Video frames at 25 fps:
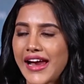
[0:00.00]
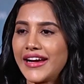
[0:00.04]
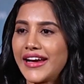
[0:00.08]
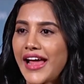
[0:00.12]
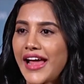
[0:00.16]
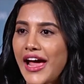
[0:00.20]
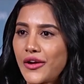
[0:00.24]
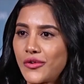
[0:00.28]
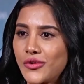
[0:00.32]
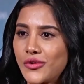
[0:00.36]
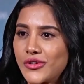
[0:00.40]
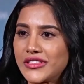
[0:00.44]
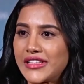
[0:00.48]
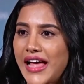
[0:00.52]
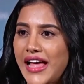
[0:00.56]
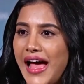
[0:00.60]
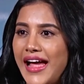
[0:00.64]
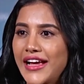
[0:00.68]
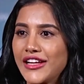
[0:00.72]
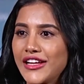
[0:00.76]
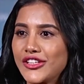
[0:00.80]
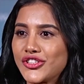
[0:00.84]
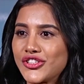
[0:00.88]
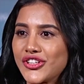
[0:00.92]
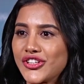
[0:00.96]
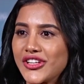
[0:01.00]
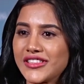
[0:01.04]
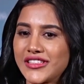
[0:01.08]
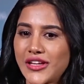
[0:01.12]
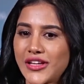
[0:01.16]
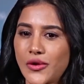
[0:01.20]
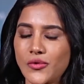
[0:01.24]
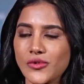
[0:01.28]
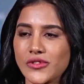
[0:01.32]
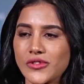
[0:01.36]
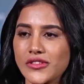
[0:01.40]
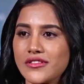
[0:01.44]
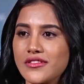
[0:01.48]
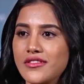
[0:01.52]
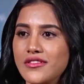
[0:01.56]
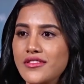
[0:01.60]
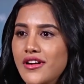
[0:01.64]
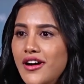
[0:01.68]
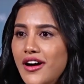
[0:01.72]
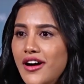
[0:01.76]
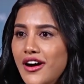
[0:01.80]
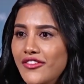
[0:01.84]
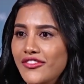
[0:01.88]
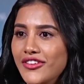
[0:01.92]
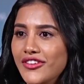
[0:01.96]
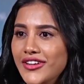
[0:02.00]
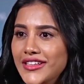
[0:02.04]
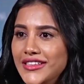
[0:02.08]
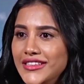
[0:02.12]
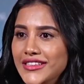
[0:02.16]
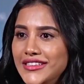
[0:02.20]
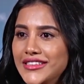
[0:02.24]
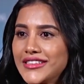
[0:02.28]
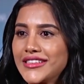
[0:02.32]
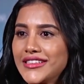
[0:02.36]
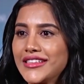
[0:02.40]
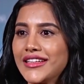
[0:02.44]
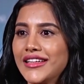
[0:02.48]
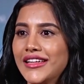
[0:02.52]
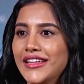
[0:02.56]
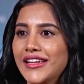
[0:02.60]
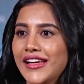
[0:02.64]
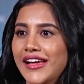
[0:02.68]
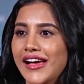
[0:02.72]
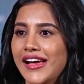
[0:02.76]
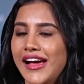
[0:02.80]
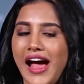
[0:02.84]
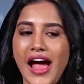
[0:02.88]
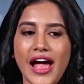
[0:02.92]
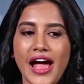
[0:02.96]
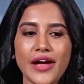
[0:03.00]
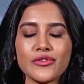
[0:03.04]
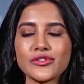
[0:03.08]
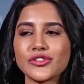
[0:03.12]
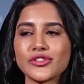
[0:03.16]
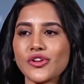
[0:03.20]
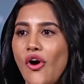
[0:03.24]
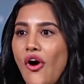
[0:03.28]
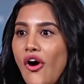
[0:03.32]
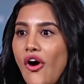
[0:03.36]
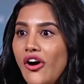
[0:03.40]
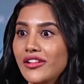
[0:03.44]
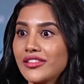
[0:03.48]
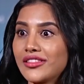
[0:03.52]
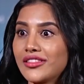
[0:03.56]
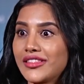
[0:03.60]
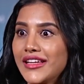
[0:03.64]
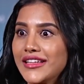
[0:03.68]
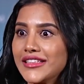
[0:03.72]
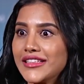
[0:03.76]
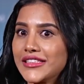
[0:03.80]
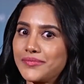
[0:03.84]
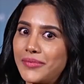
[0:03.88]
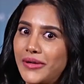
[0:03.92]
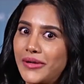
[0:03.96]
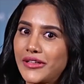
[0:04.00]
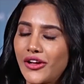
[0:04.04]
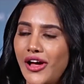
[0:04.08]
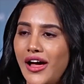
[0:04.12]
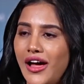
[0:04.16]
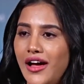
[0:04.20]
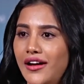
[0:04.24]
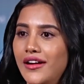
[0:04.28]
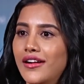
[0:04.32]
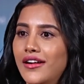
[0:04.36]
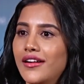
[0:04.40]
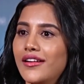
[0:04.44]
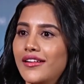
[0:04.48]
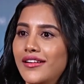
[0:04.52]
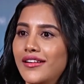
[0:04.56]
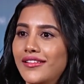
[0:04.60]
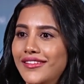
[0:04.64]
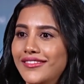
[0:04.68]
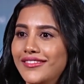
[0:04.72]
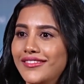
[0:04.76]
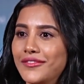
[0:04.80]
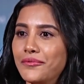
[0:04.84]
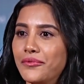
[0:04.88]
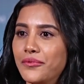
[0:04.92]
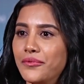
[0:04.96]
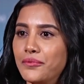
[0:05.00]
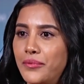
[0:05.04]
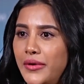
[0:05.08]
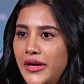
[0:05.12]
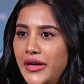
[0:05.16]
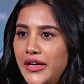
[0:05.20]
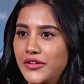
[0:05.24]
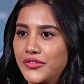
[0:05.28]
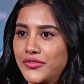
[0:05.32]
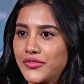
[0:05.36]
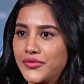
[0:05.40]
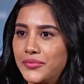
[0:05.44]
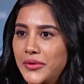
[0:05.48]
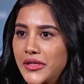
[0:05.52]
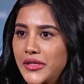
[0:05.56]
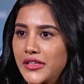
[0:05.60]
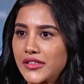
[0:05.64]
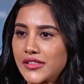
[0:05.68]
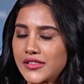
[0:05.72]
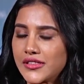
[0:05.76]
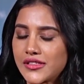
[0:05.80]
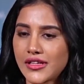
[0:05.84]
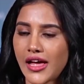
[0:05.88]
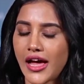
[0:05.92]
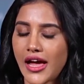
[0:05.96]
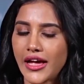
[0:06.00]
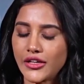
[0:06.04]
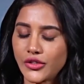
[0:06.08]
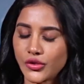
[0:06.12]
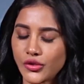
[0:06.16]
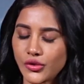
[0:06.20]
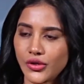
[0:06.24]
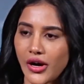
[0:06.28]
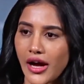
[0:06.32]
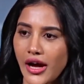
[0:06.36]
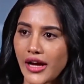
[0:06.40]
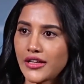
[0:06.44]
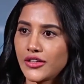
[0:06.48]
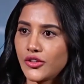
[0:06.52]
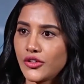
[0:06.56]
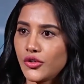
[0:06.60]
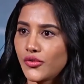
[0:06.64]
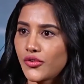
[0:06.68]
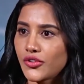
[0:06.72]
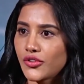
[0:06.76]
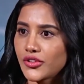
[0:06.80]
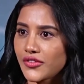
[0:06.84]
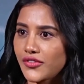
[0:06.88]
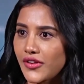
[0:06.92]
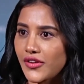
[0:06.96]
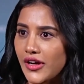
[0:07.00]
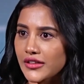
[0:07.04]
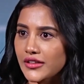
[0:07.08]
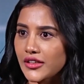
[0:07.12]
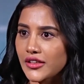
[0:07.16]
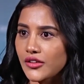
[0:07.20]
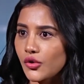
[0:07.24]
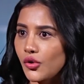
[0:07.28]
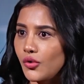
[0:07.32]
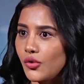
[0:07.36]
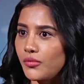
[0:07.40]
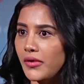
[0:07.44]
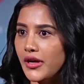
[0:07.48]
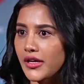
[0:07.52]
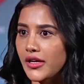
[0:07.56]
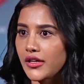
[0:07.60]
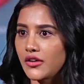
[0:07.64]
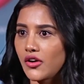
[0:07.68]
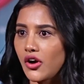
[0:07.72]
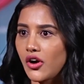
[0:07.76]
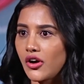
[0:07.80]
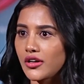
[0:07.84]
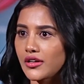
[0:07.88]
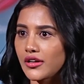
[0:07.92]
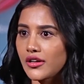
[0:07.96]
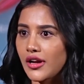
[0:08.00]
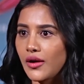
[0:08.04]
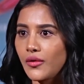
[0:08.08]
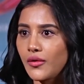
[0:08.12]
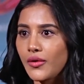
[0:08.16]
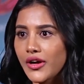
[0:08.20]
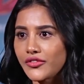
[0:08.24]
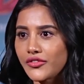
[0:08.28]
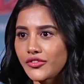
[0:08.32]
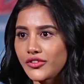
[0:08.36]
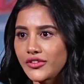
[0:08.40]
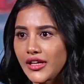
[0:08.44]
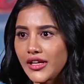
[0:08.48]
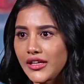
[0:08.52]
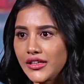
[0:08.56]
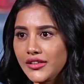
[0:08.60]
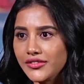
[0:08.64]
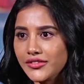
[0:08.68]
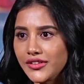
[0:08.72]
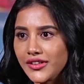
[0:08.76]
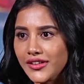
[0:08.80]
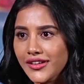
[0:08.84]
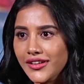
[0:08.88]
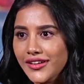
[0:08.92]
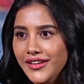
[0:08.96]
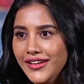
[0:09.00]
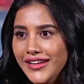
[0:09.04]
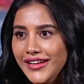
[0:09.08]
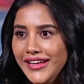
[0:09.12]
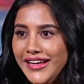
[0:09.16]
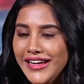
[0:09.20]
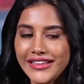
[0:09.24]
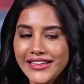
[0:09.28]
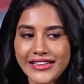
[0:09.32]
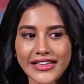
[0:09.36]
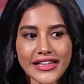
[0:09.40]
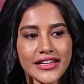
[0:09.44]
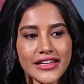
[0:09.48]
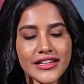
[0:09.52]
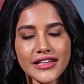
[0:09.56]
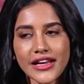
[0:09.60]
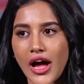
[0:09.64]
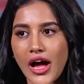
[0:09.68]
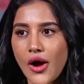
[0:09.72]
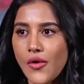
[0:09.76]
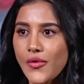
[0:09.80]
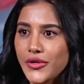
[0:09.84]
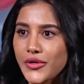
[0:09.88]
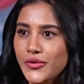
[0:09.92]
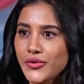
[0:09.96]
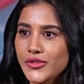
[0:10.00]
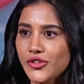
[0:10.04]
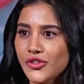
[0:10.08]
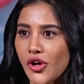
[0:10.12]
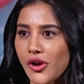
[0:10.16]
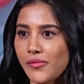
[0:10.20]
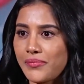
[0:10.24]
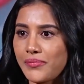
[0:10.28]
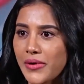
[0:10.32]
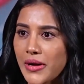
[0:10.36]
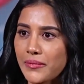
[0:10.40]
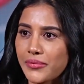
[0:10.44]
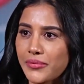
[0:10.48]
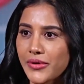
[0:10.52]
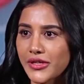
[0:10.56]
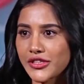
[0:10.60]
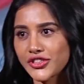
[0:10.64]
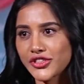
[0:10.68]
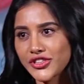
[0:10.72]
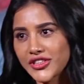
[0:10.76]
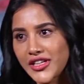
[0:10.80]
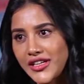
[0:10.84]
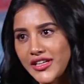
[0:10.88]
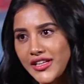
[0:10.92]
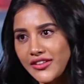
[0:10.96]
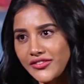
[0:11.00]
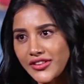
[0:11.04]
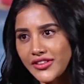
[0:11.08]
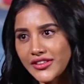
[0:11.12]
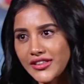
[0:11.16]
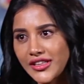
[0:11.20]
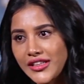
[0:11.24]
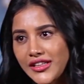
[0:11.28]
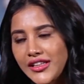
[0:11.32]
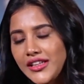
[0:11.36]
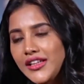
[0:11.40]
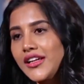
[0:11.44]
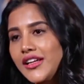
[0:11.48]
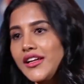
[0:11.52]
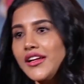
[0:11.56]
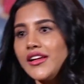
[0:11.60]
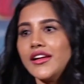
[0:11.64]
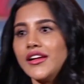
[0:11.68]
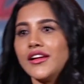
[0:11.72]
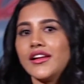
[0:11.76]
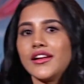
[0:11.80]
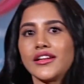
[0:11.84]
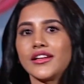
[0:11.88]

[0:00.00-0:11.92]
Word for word: I was anxious. I was nervous. Mm. I was all things but brave hmm. because mm. I know I knew for the fact that oh my god now I have to deliver. Mm. Till now it was all preparation and everything. Mm.